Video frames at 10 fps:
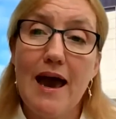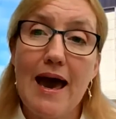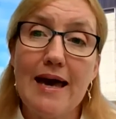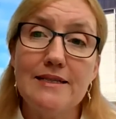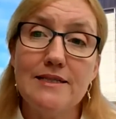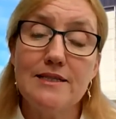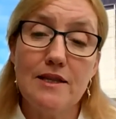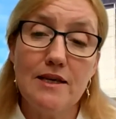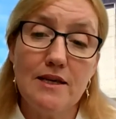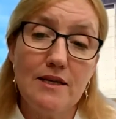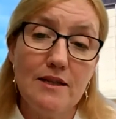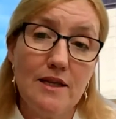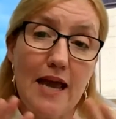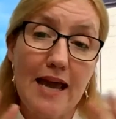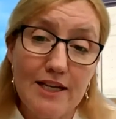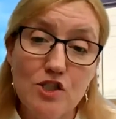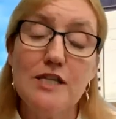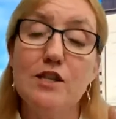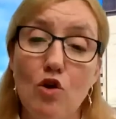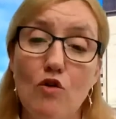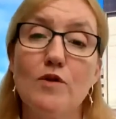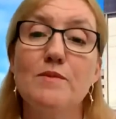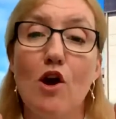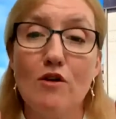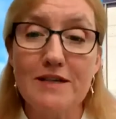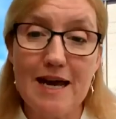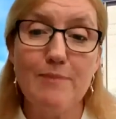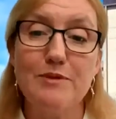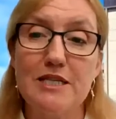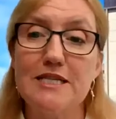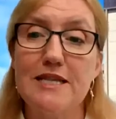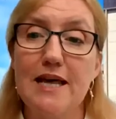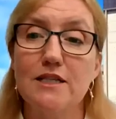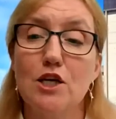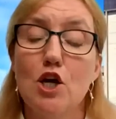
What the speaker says: and the agencies and the law firms are adapting to that.